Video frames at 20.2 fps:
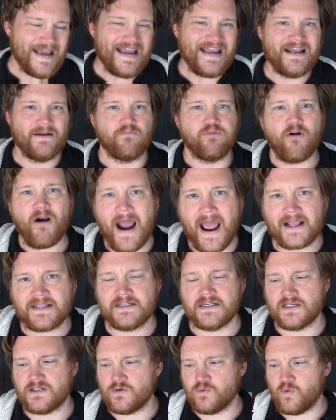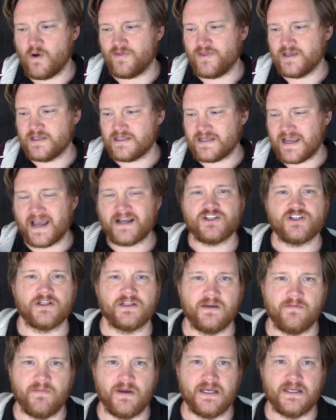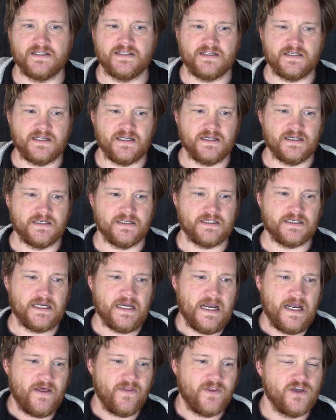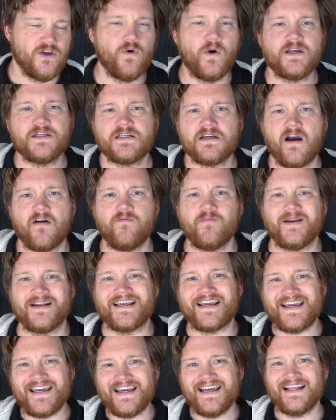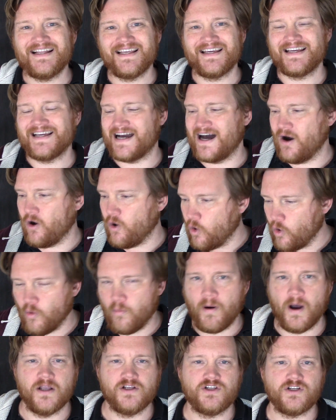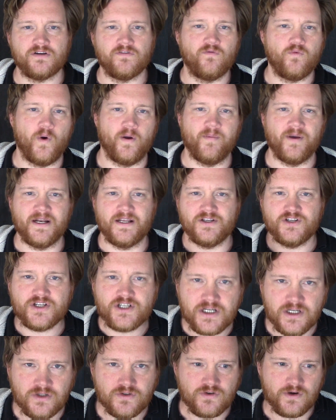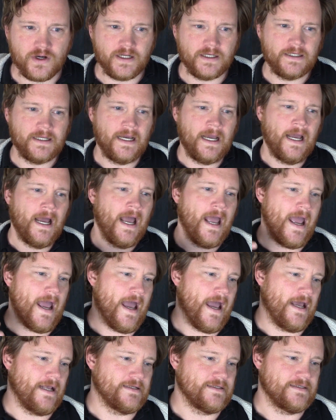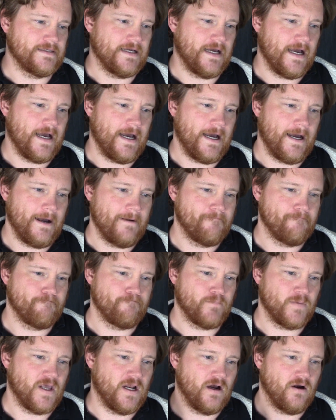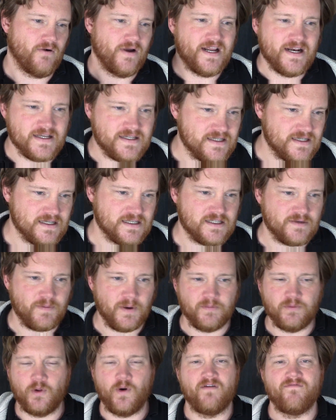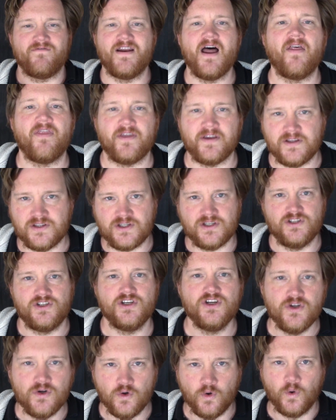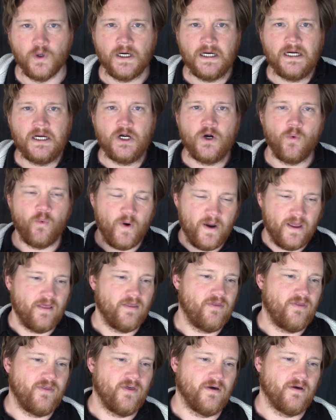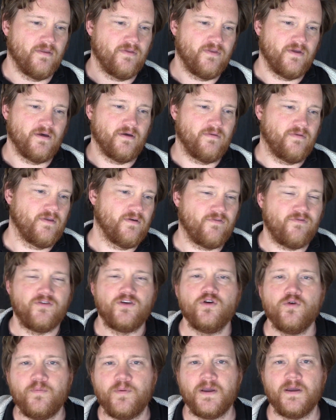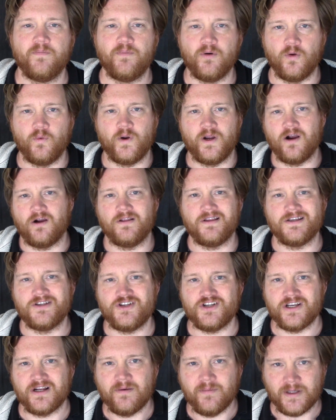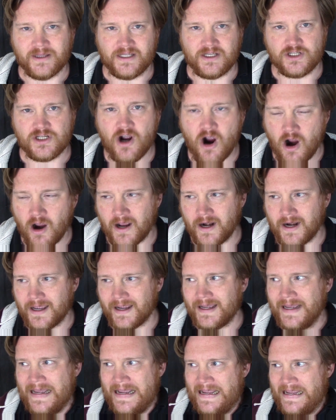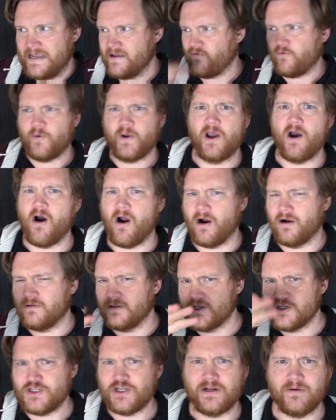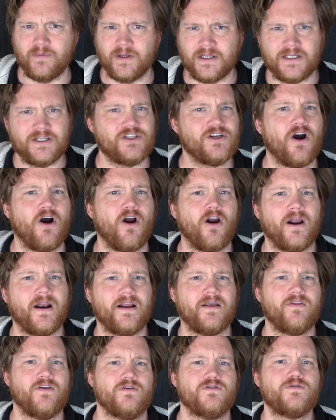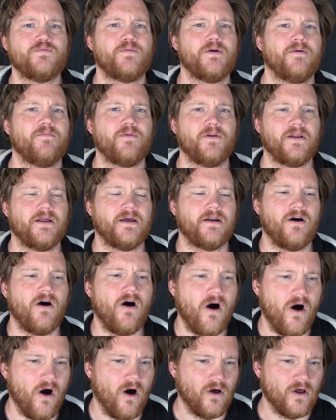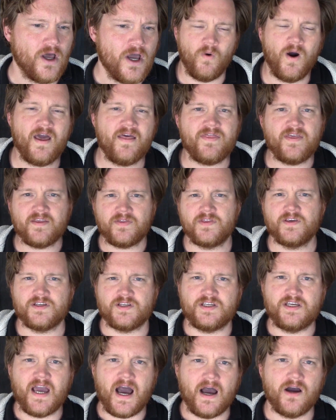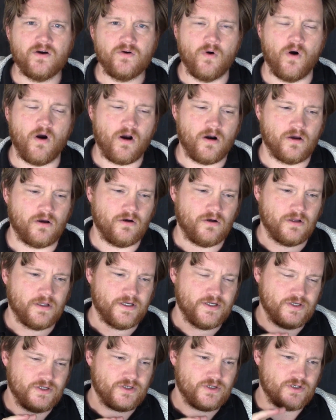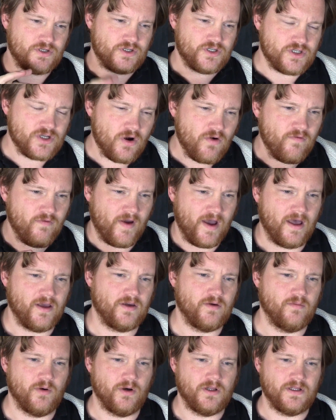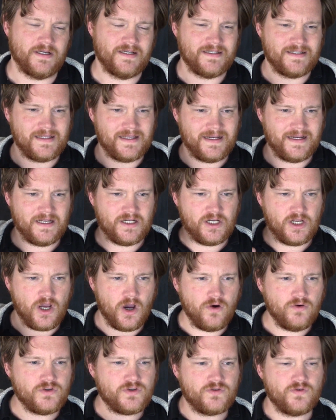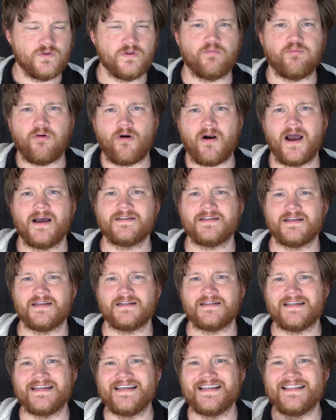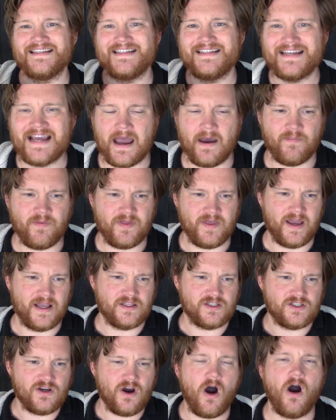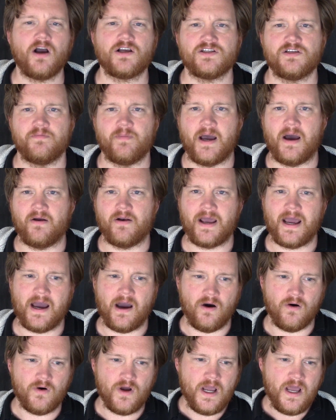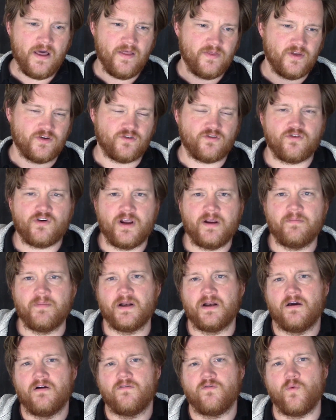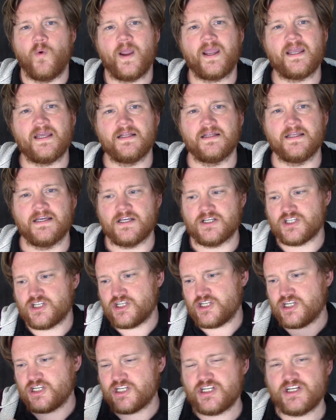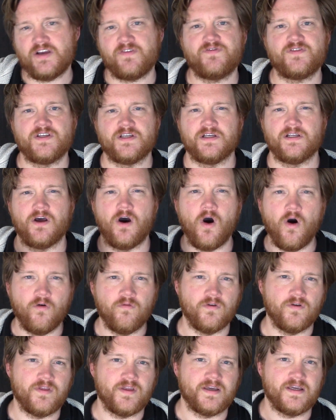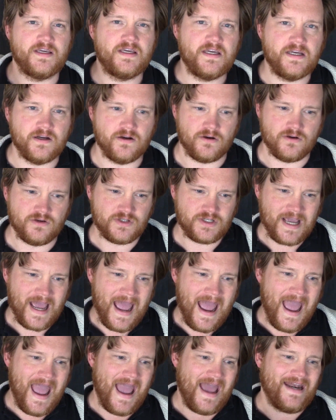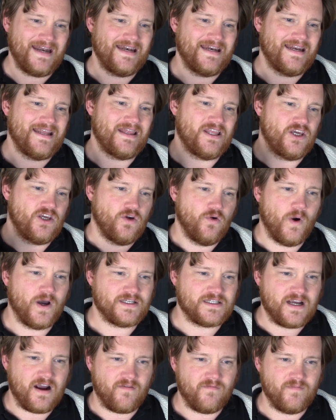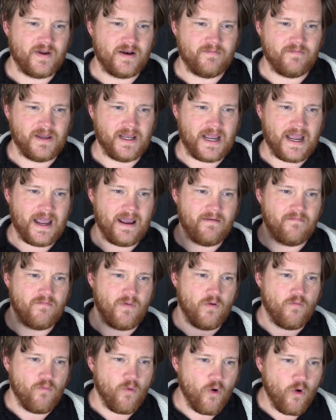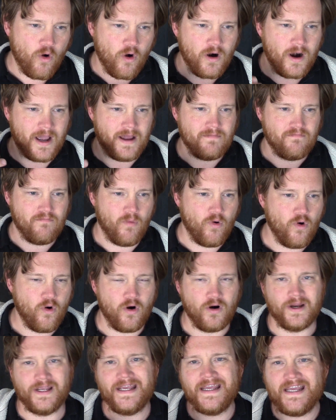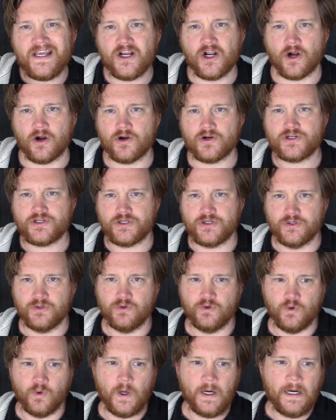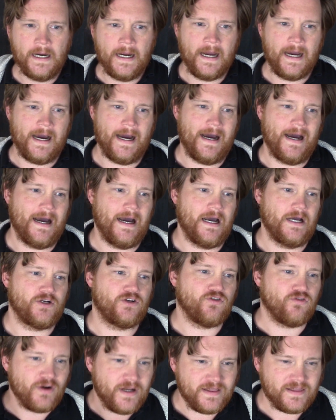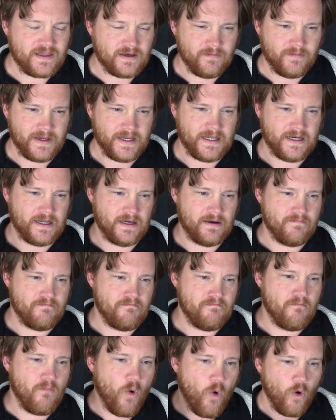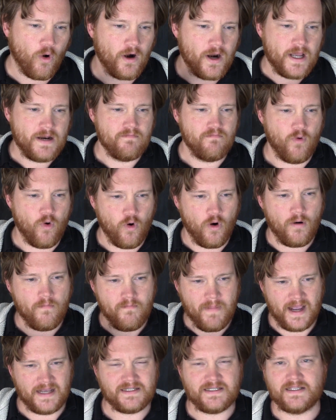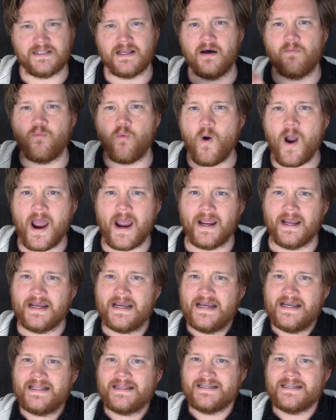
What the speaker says: In practice, what this actually means is the U.S. government killing a whole bunch of women and children and, you know, innocents, people who have nothing to do with the few people we are legitimately targeting, if we are legitimately targeting those people at all. Why I think this Yahoo article is so valuable is that it goes through the process in depth and talks about how the treatment of WikiLeaks shifted over the years, and the U.S. government became more and more eager to treat them in a more and more messed up way.